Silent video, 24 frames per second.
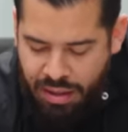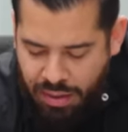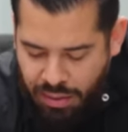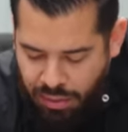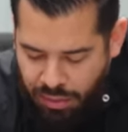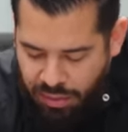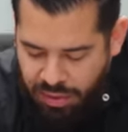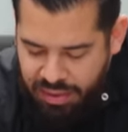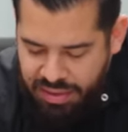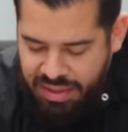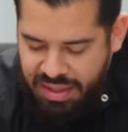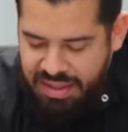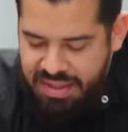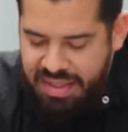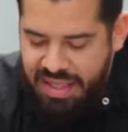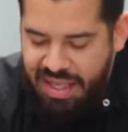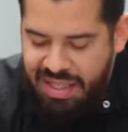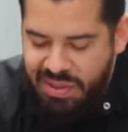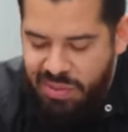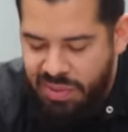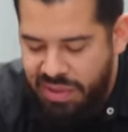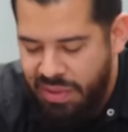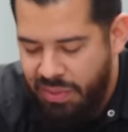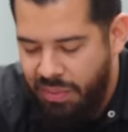Or in this
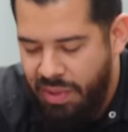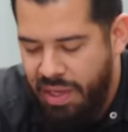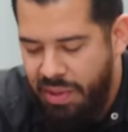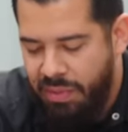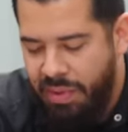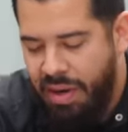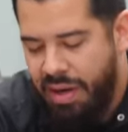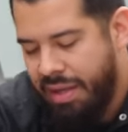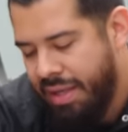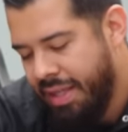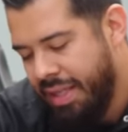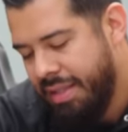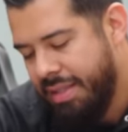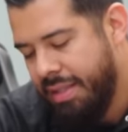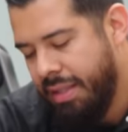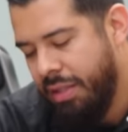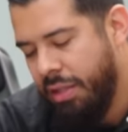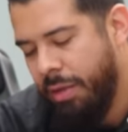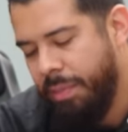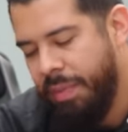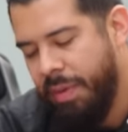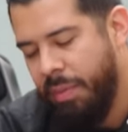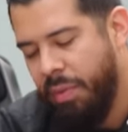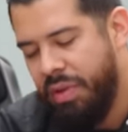case with the Red Rocket, it's a
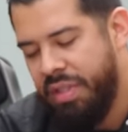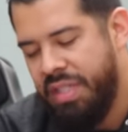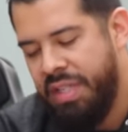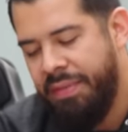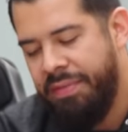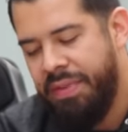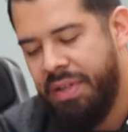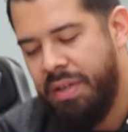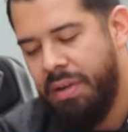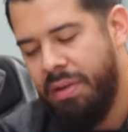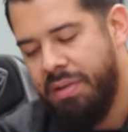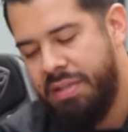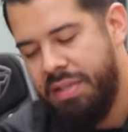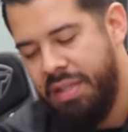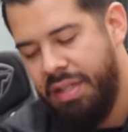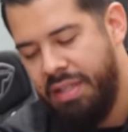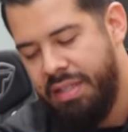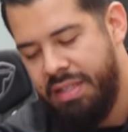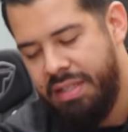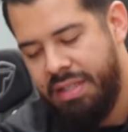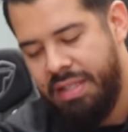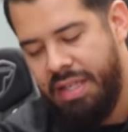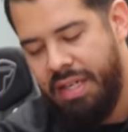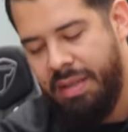little bit more difficult, so you can
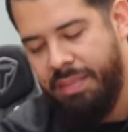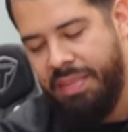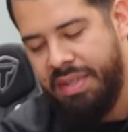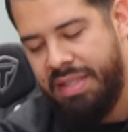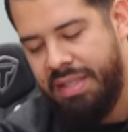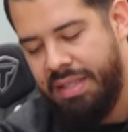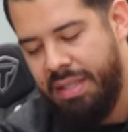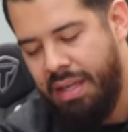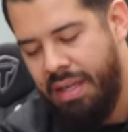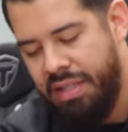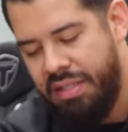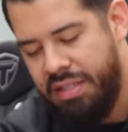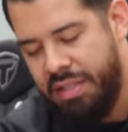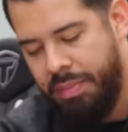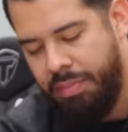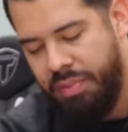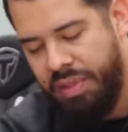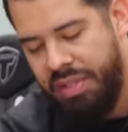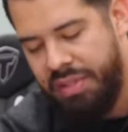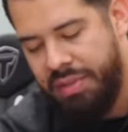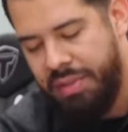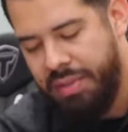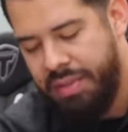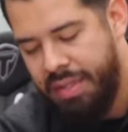just kind of massage the
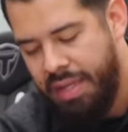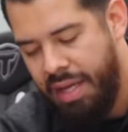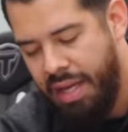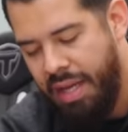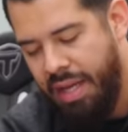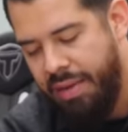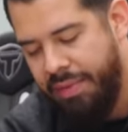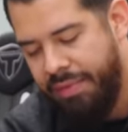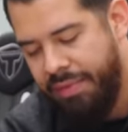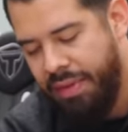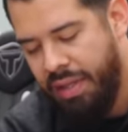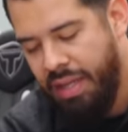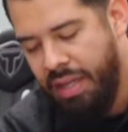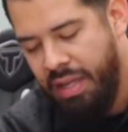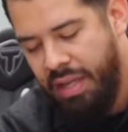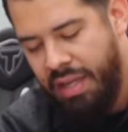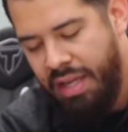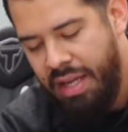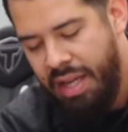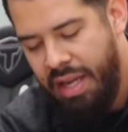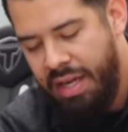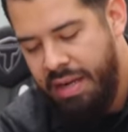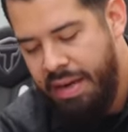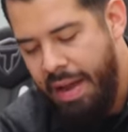bristles off
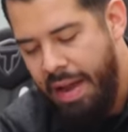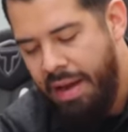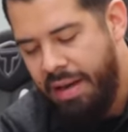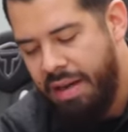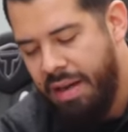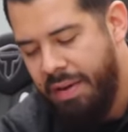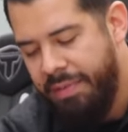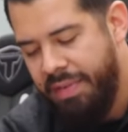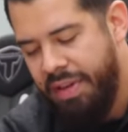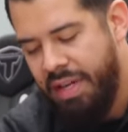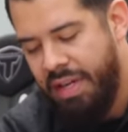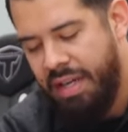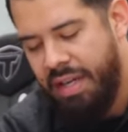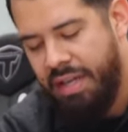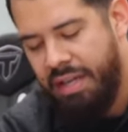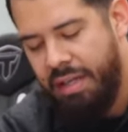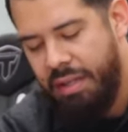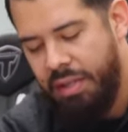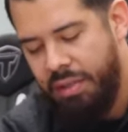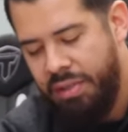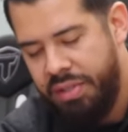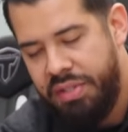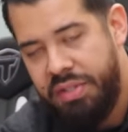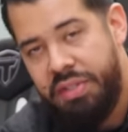and knock off any kind
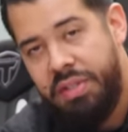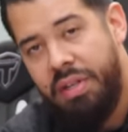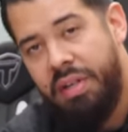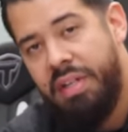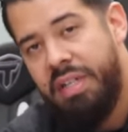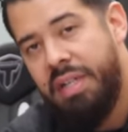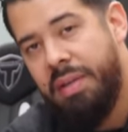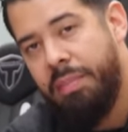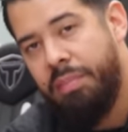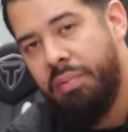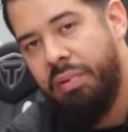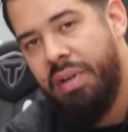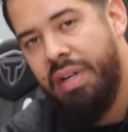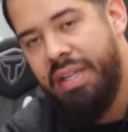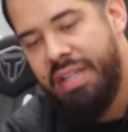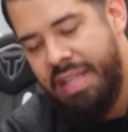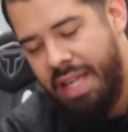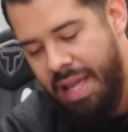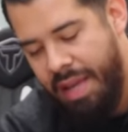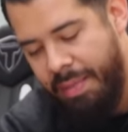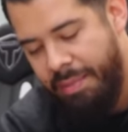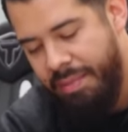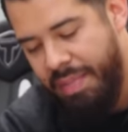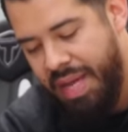of loose dirt and debris
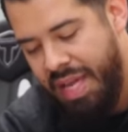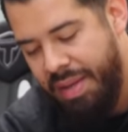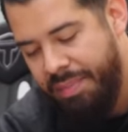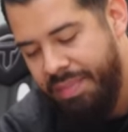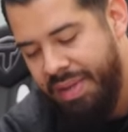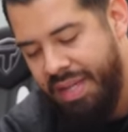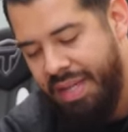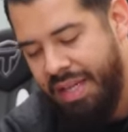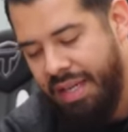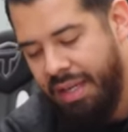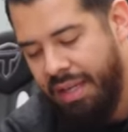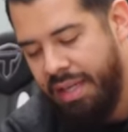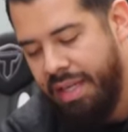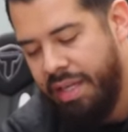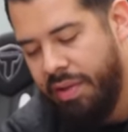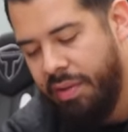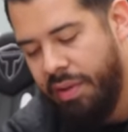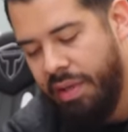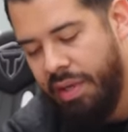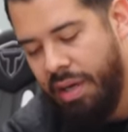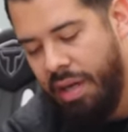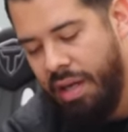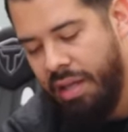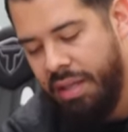that may be
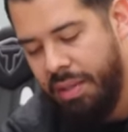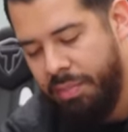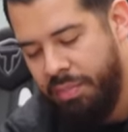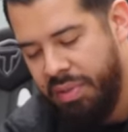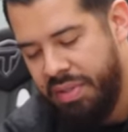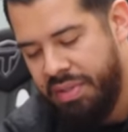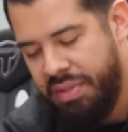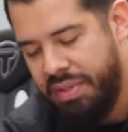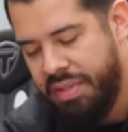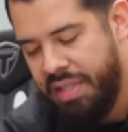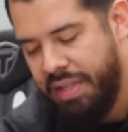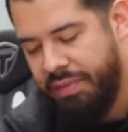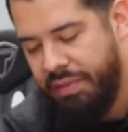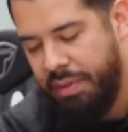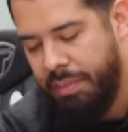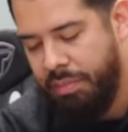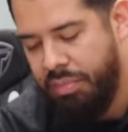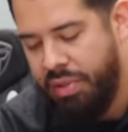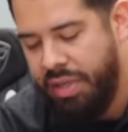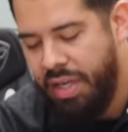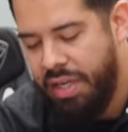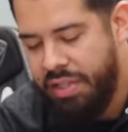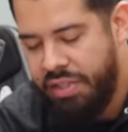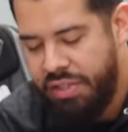lingering on the bristles of your
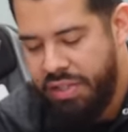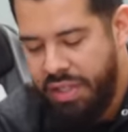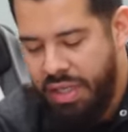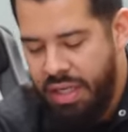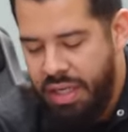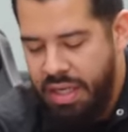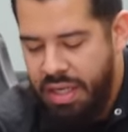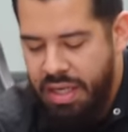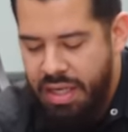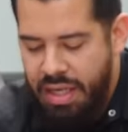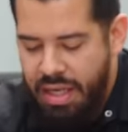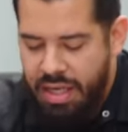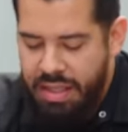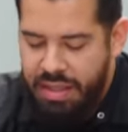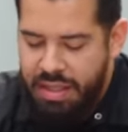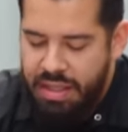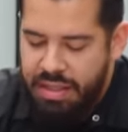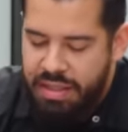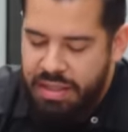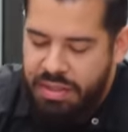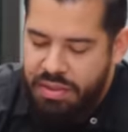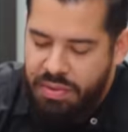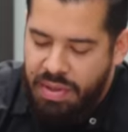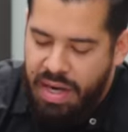brush. And
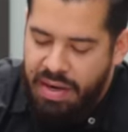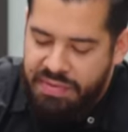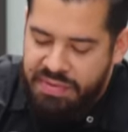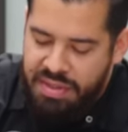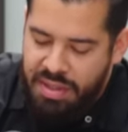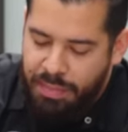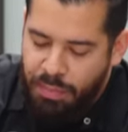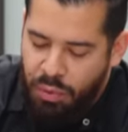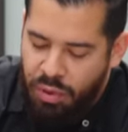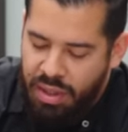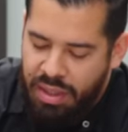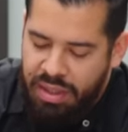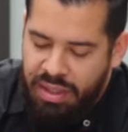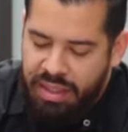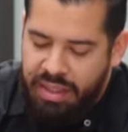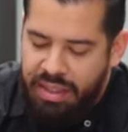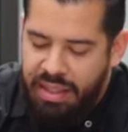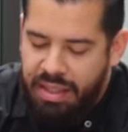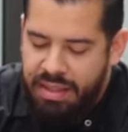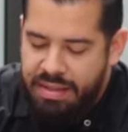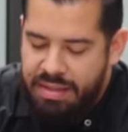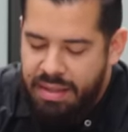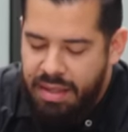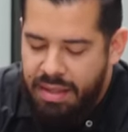then just grab some more
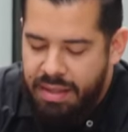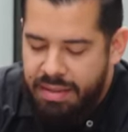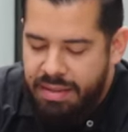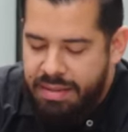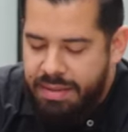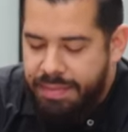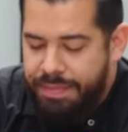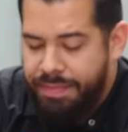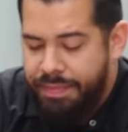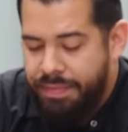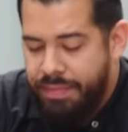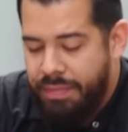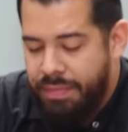cleaning suds.